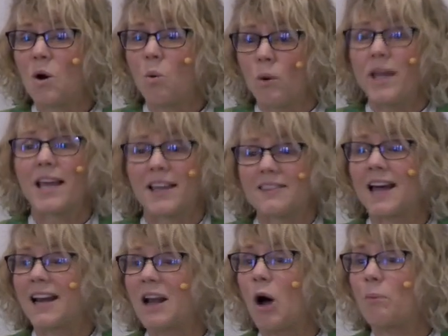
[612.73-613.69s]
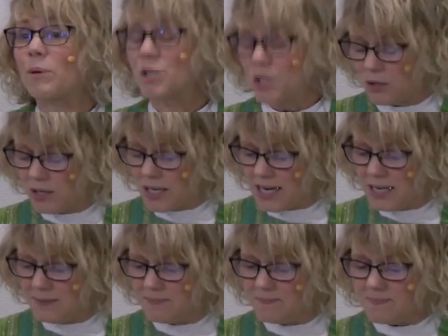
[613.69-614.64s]
We get that opportunity.
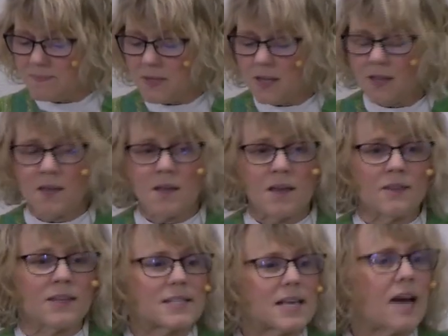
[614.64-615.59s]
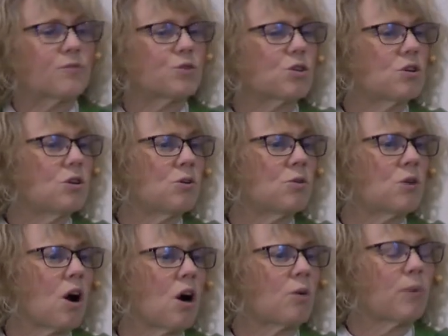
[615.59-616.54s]
This afternoon,
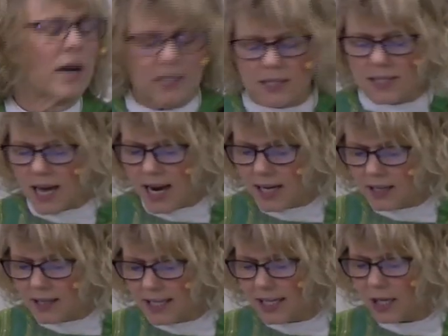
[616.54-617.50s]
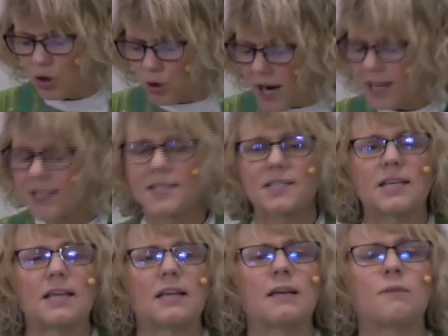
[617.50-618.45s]
our Reconciling in Christ
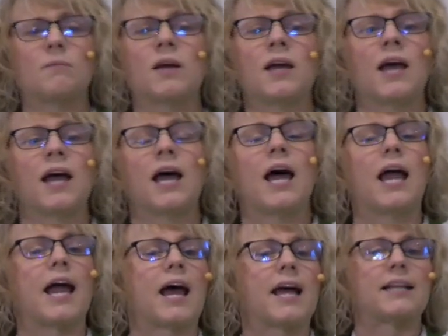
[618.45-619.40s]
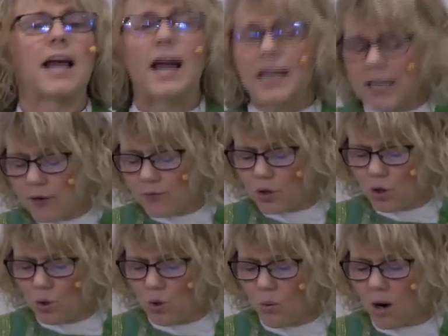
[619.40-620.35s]
team and any of
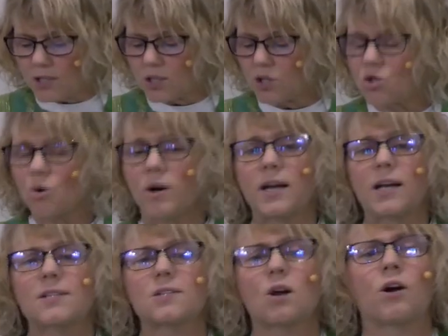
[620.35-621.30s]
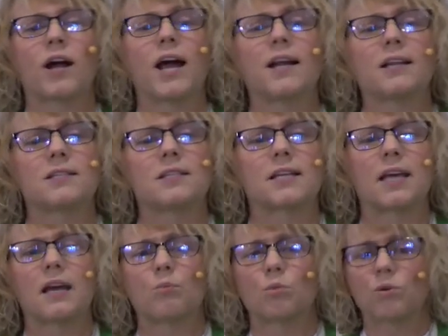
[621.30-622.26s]
you who want to join us are headed to
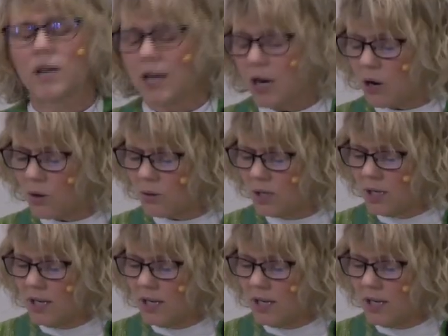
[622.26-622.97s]
Camarillo